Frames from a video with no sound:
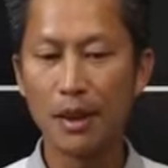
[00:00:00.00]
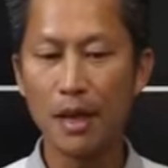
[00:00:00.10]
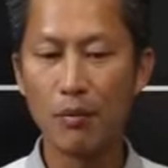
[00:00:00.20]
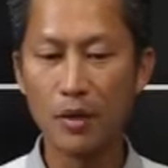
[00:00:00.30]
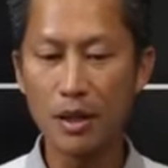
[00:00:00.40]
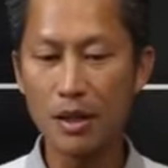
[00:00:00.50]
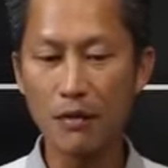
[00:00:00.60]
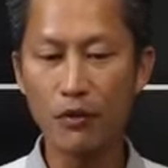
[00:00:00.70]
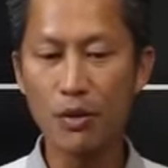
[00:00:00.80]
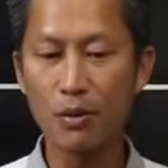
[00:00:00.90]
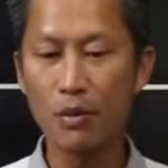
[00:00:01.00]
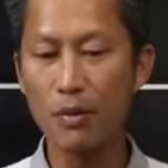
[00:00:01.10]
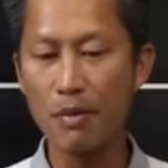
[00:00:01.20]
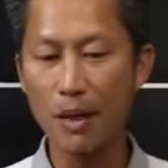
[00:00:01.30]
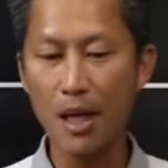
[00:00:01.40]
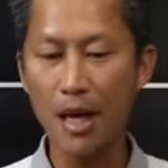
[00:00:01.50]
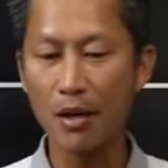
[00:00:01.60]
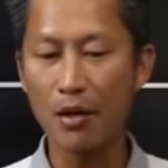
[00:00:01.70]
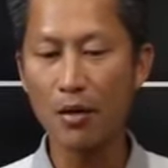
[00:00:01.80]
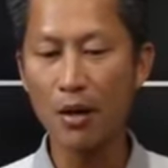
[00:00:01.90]
And what's the difference between a
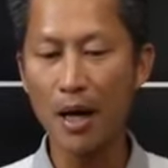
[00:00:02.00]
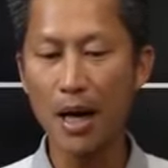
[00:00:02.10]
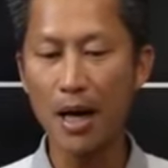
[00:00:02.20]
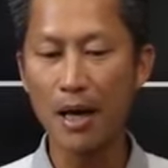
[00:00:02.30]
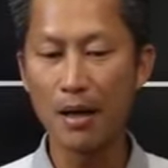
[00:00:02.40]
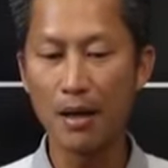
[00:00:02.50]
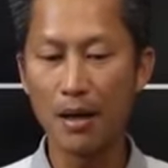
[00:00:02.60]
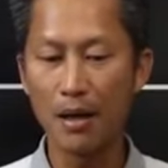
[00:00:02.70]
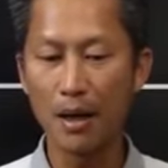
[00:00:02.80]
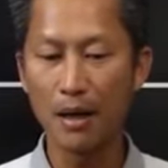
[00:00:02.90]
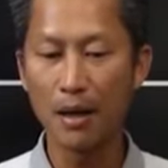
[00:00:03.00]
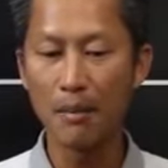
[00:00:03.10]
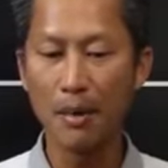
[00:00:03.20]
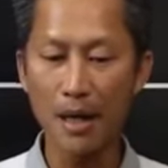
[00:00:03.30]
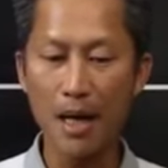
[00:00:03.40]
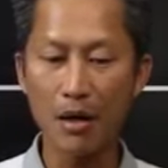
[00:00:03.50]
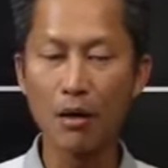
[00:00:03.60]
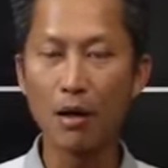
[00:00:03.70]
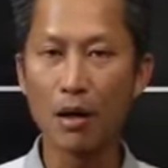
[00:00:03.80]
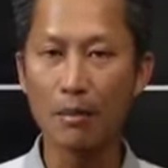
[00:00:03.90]
mechanical and a
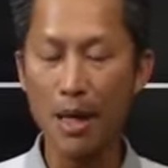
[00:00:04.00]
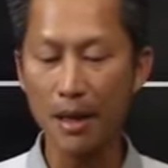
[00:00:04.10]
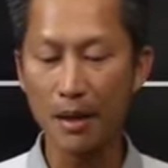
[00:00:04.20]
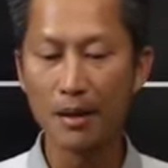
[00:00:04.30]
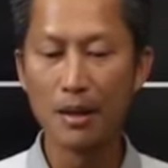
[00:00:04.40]
mechanical automatic?